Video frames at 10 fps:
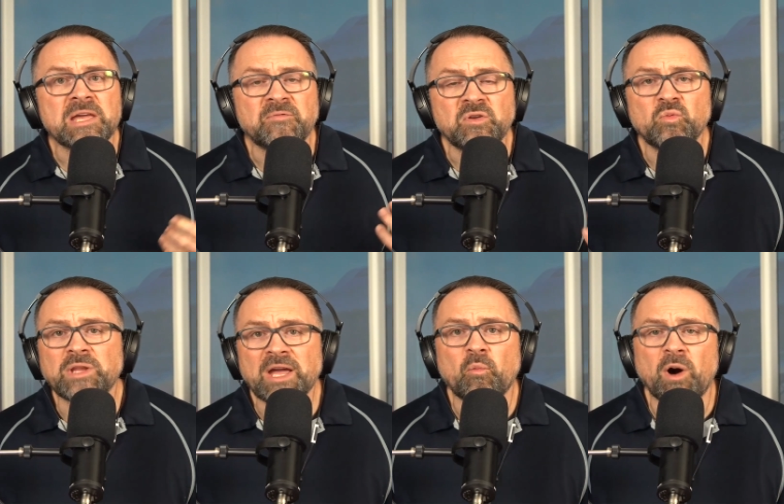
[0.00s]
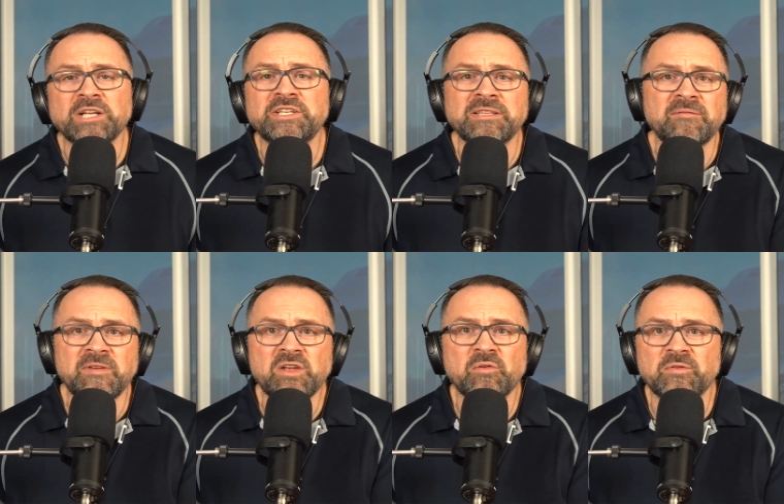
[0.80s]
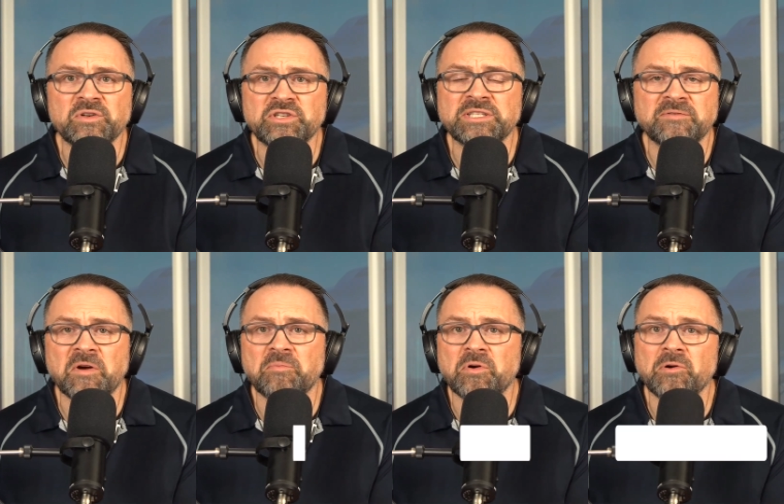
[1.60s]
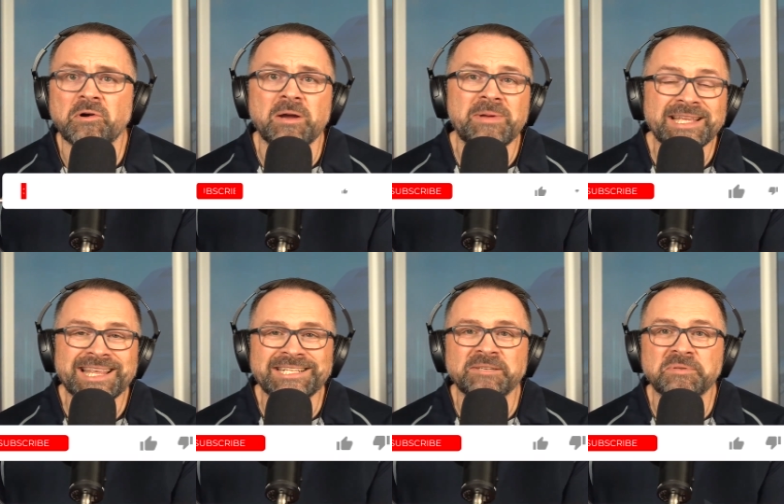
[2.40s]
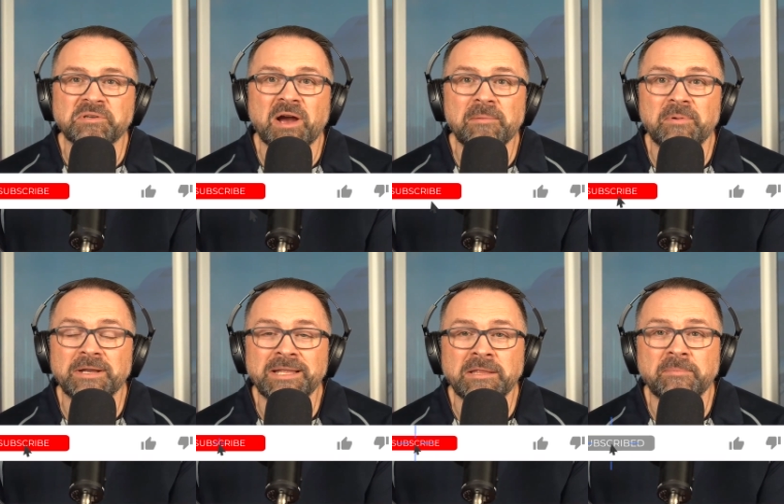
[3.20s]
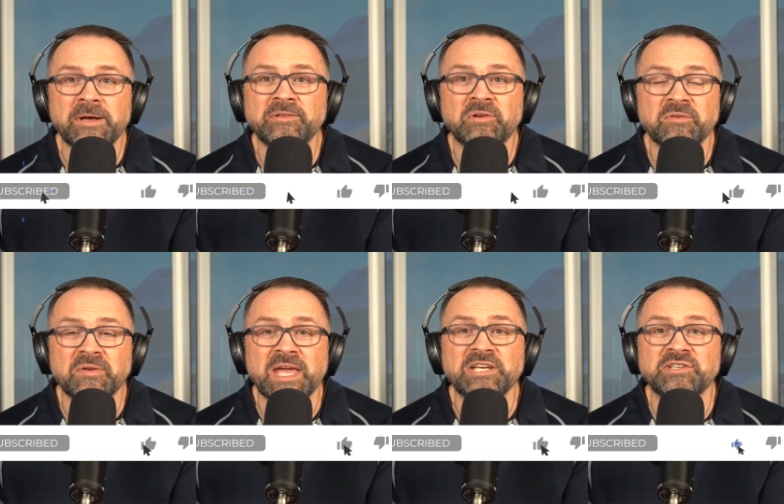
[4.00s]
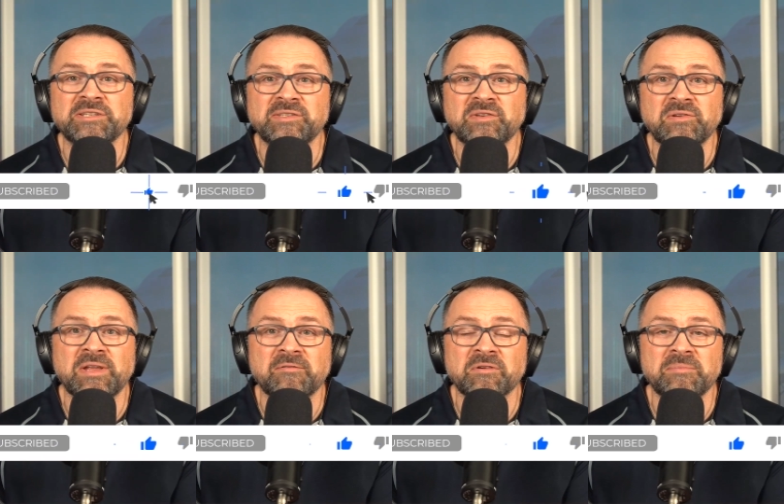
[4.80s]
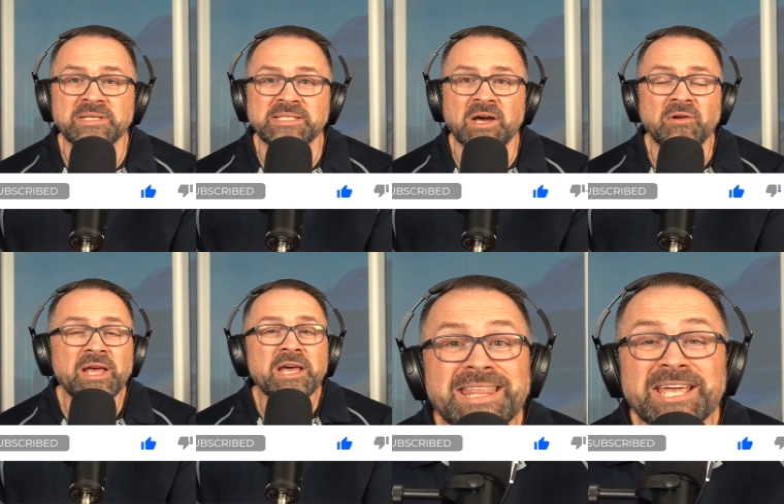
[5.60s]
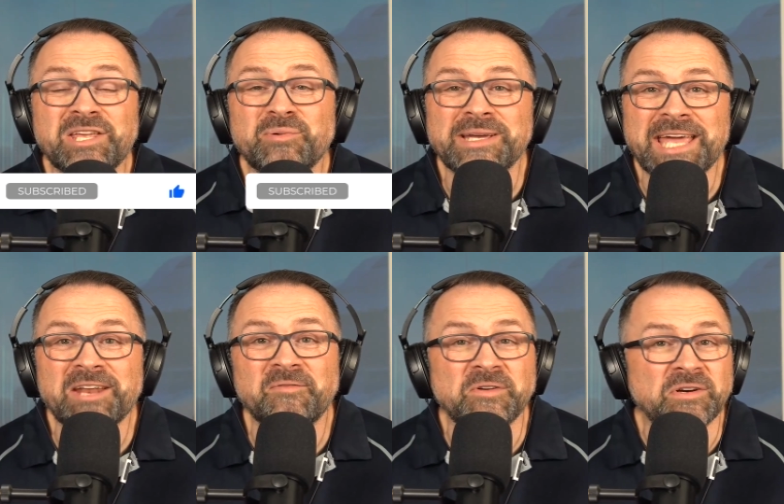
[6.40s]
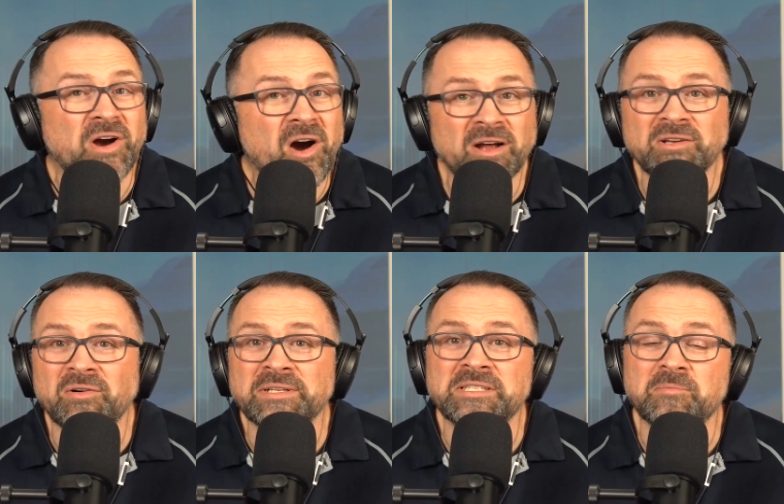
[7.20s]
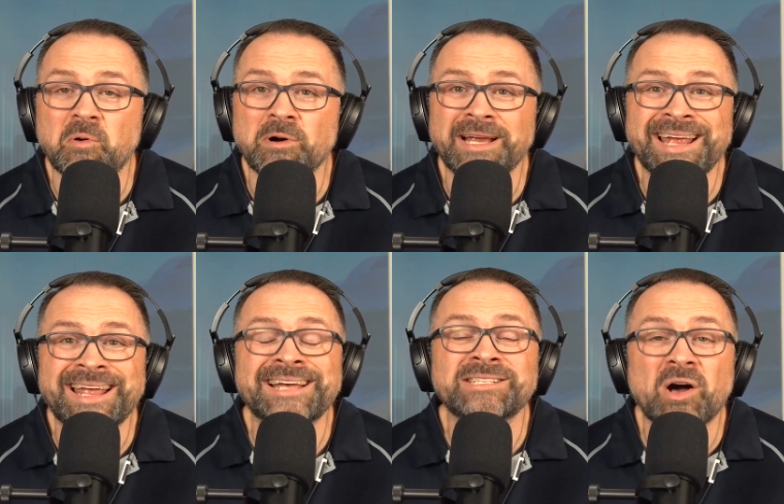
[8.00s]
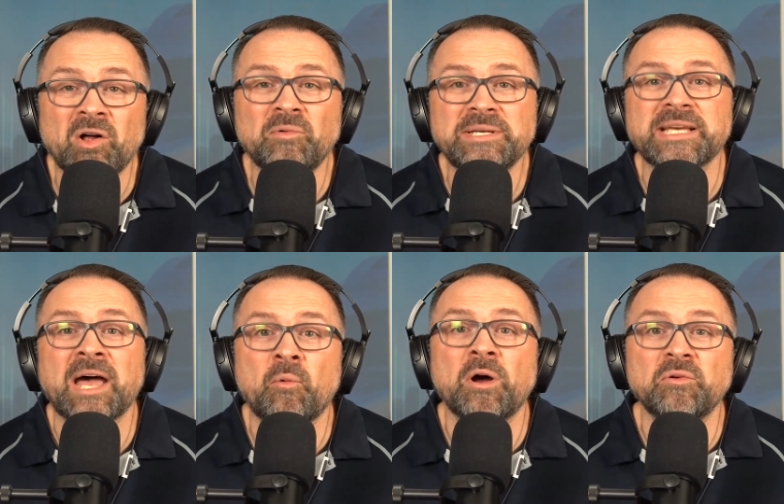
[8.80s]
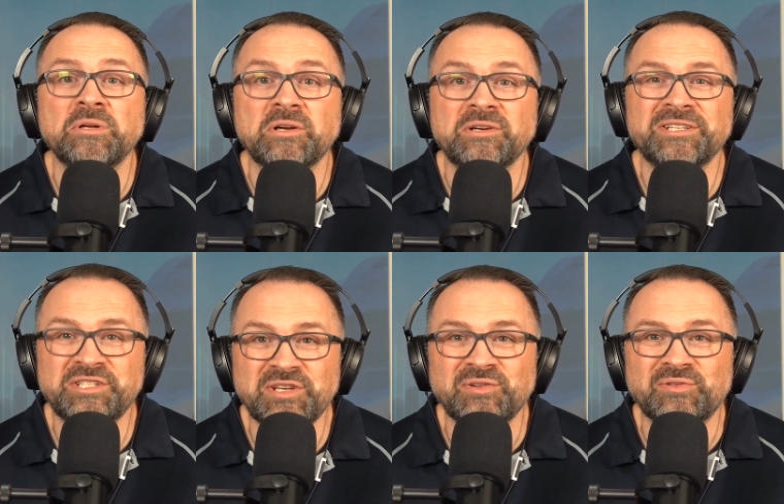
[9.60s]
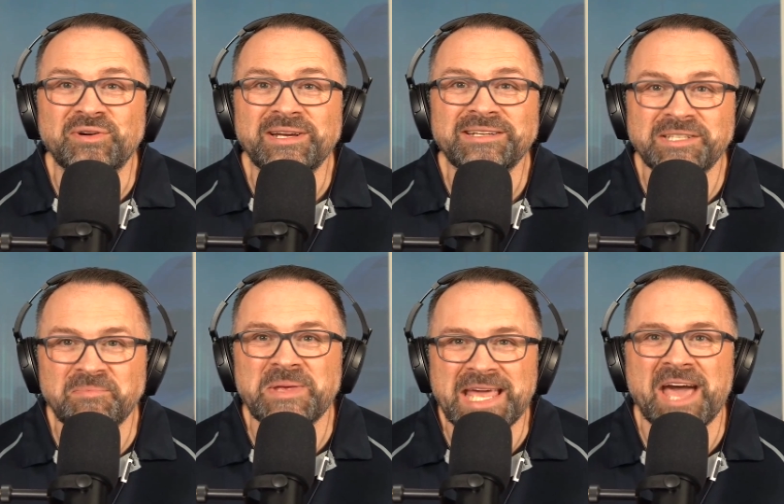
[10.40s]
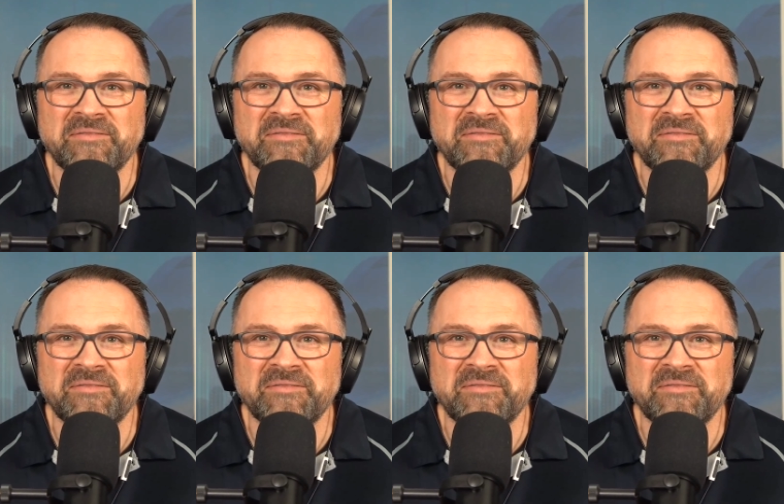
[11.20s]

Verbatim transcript: if you like watching the video versions of our program, hit that subscribe button and the bell notification so you never miss out. Thank you again for your ongoing support. And as always, I want to encourage you to be